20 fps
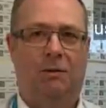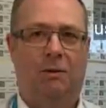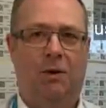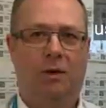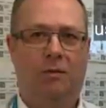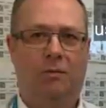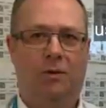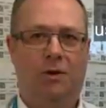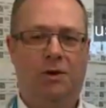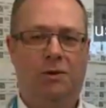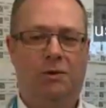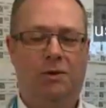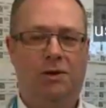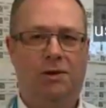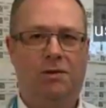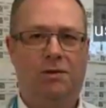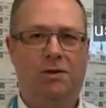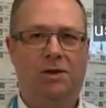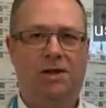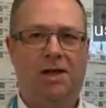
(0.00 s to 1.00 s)
one of which was
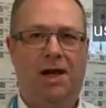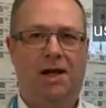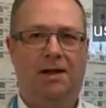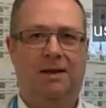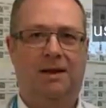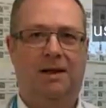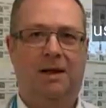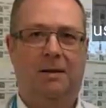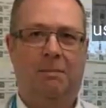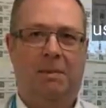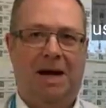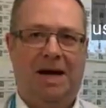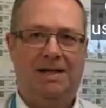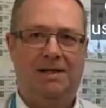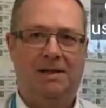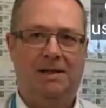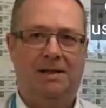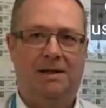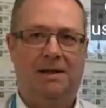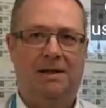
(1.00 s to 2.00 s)
understanding the
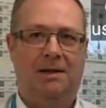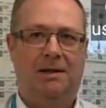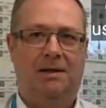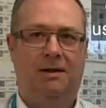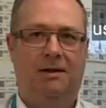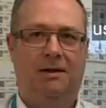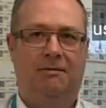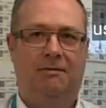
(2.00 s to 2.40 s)
capacity,